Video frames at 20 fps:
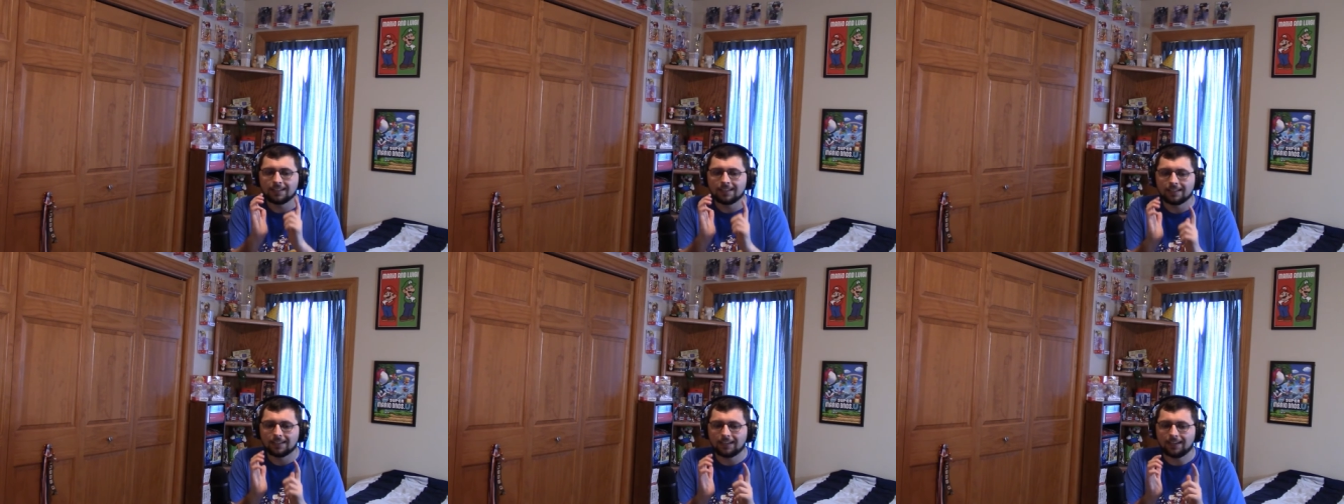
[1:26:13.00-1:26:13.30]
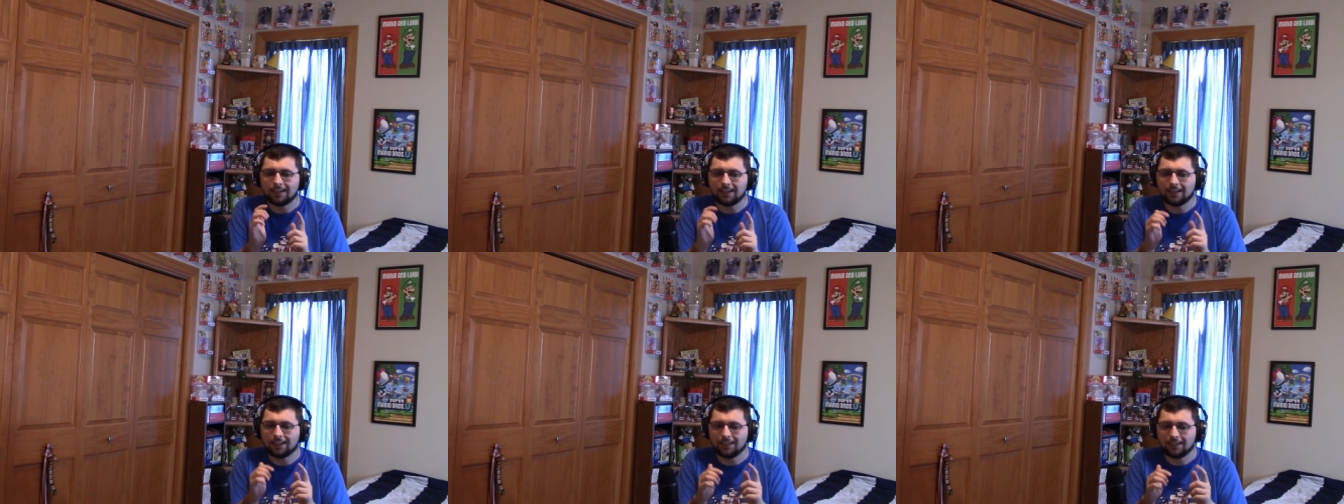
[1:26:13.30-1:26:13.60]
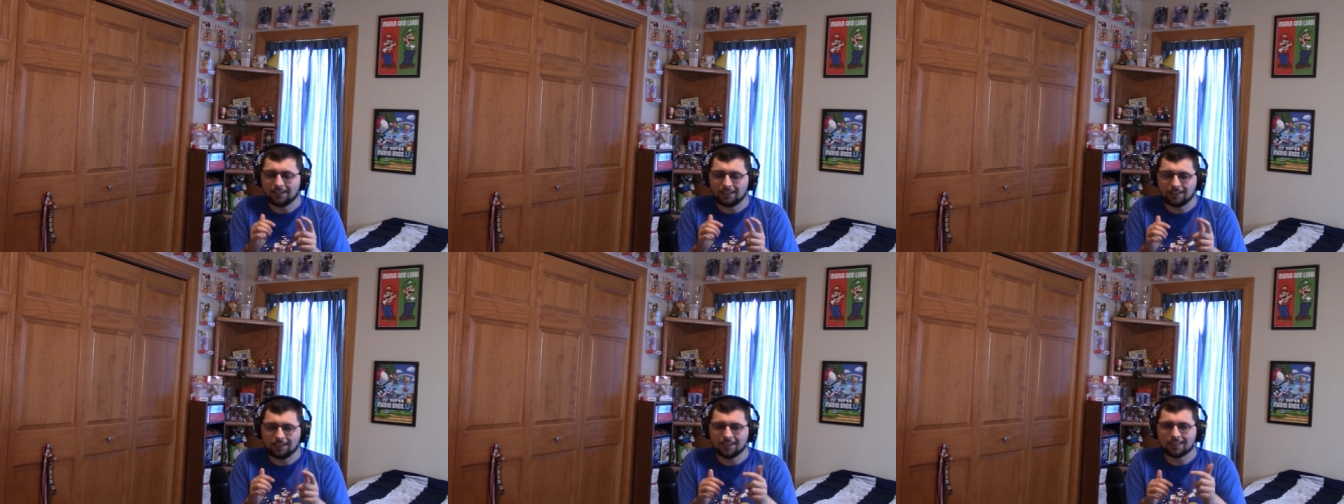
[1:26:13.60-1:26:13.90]

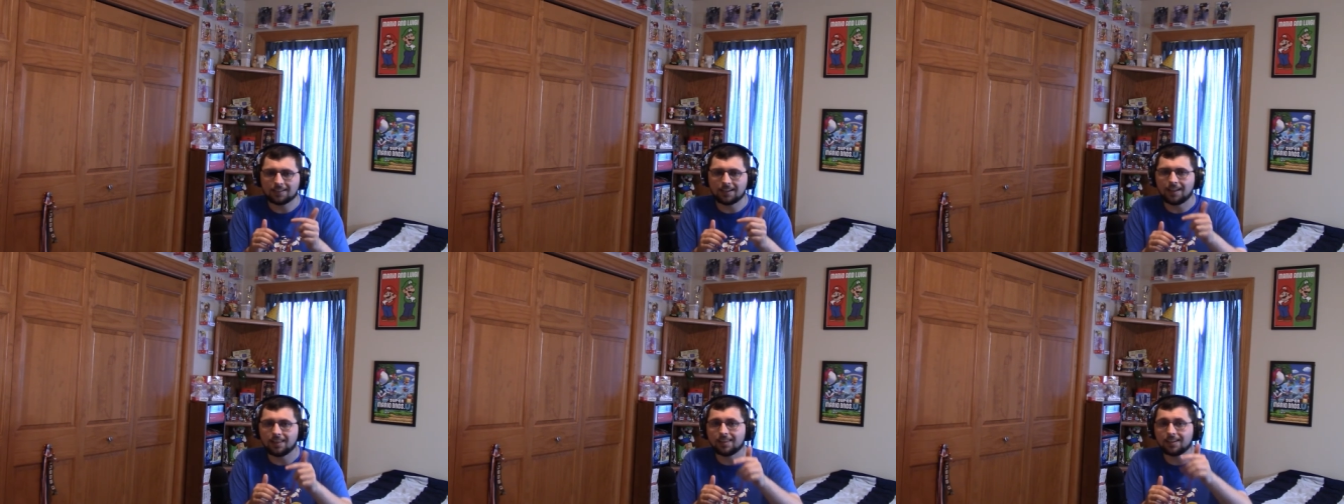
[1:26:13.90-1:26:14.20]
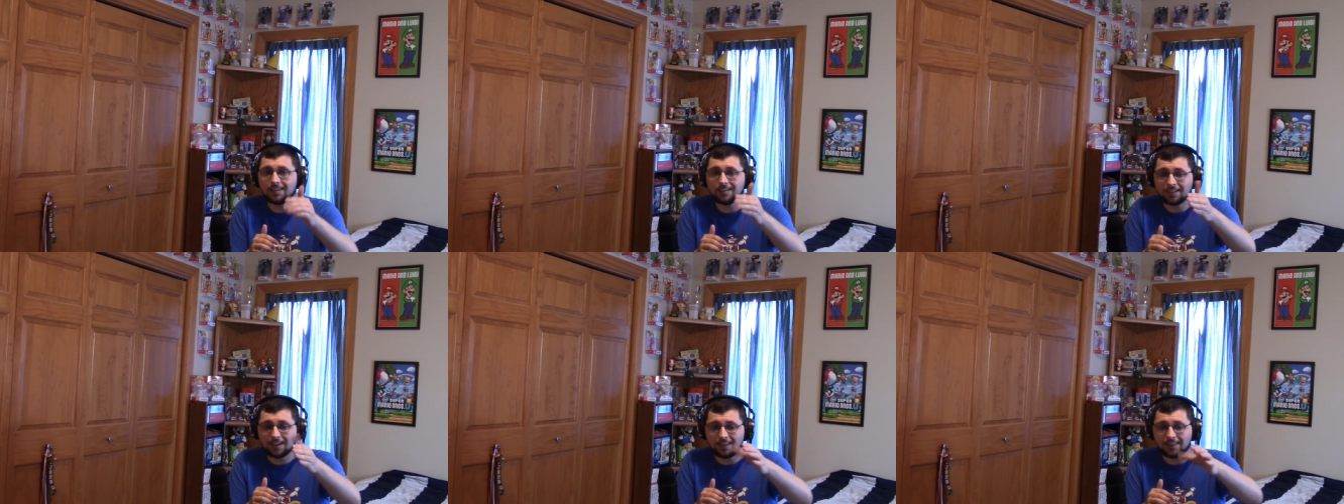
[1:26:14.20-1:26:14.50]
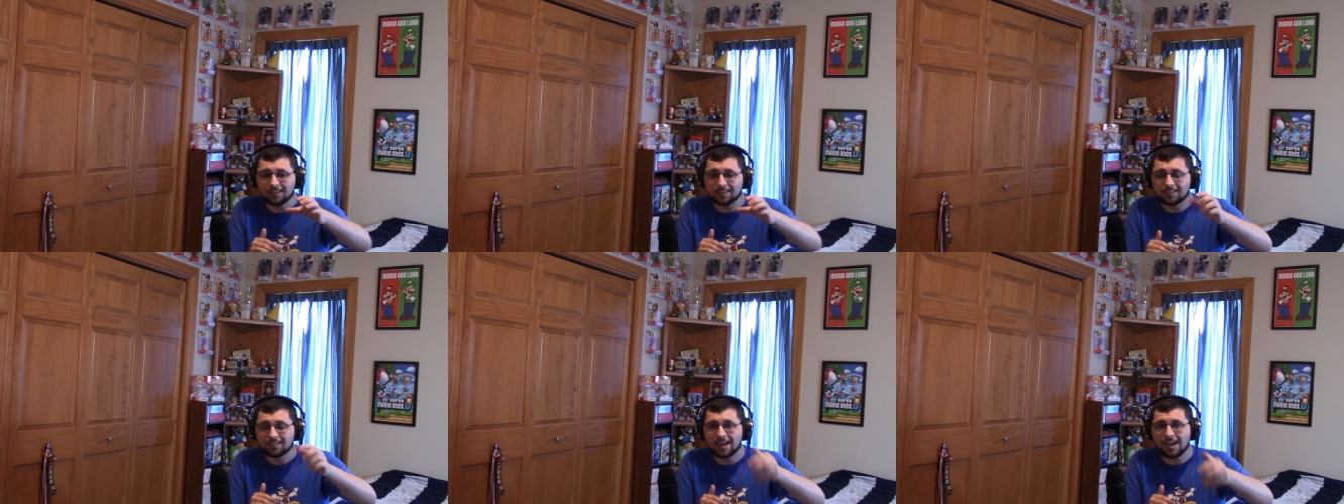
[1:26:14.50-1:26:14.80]
it's on
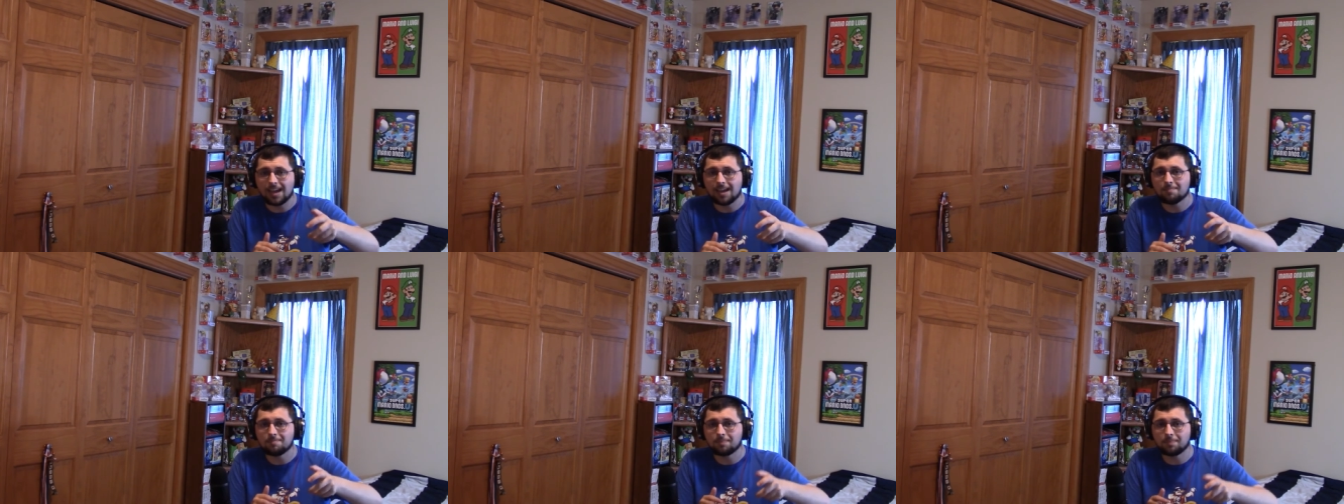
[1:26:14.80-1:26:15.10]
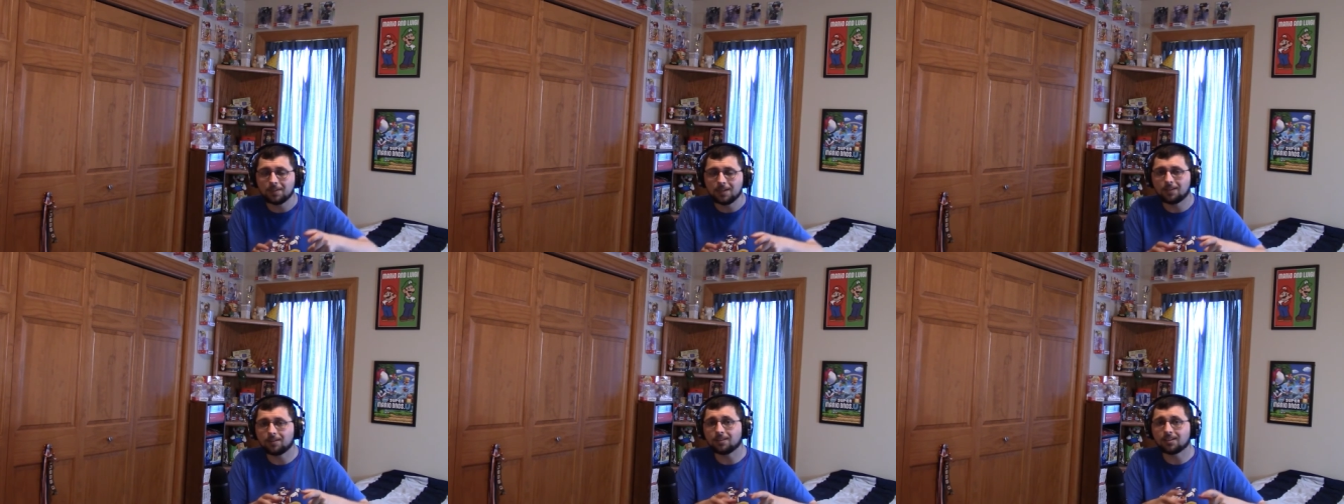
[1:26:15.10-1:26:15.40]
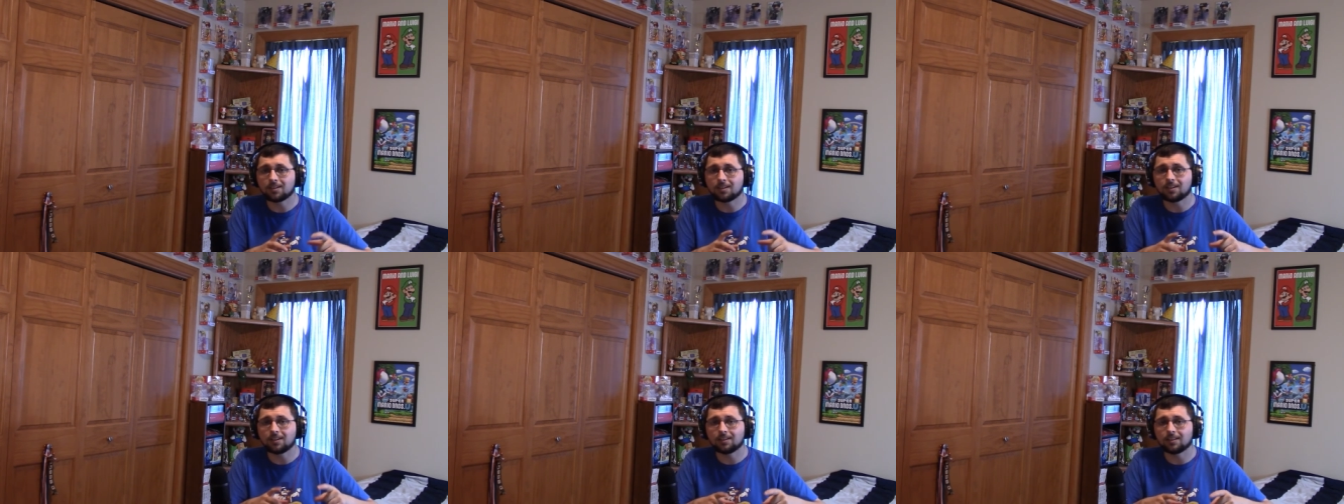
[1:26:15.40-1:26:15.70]
the same,
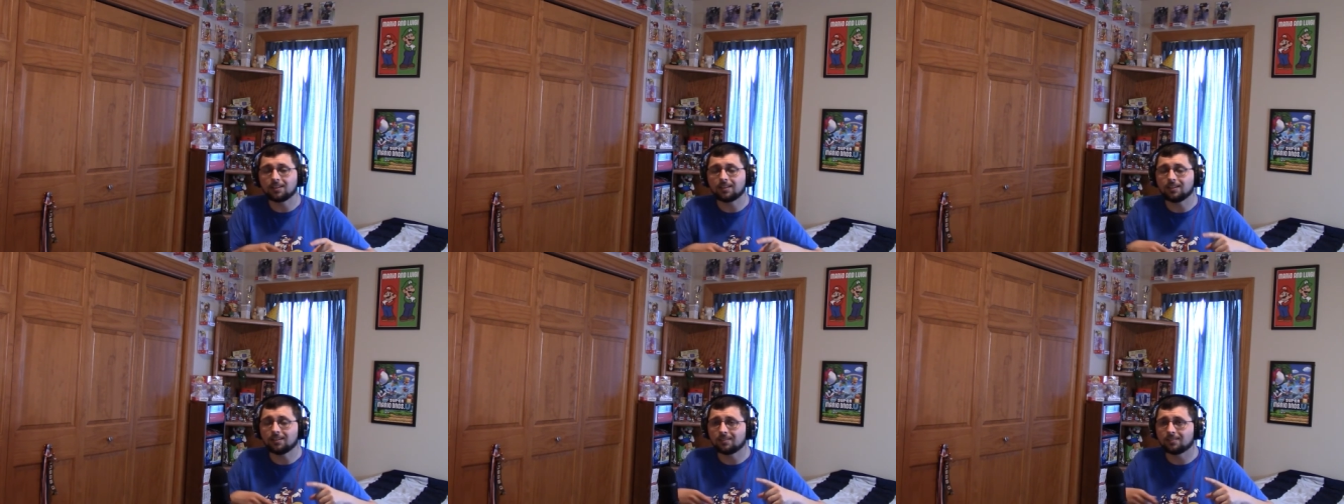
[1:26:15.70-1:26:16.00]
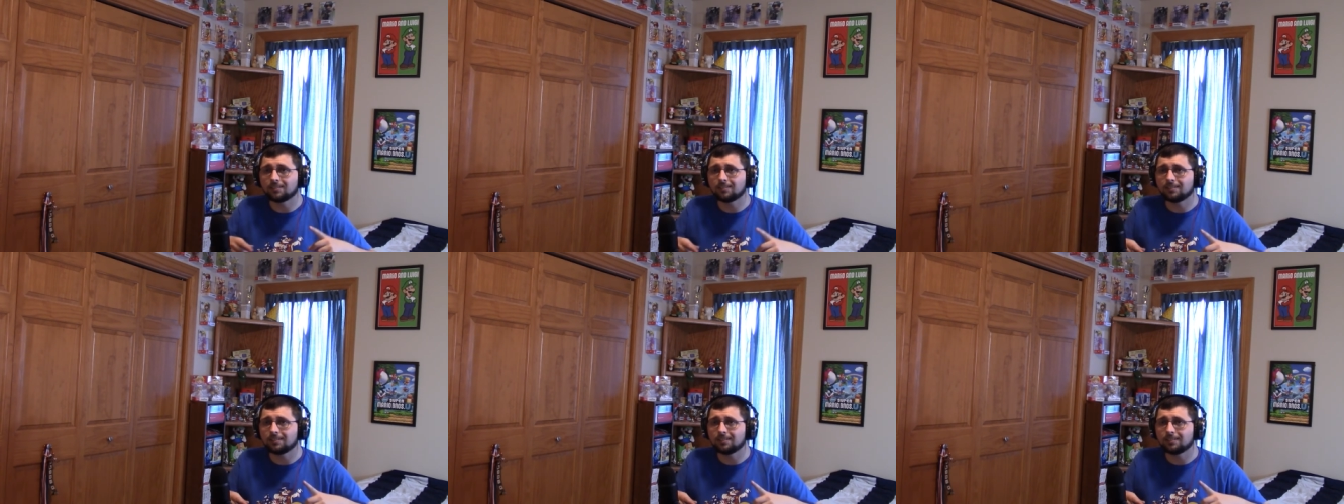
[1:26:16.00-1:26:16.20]
the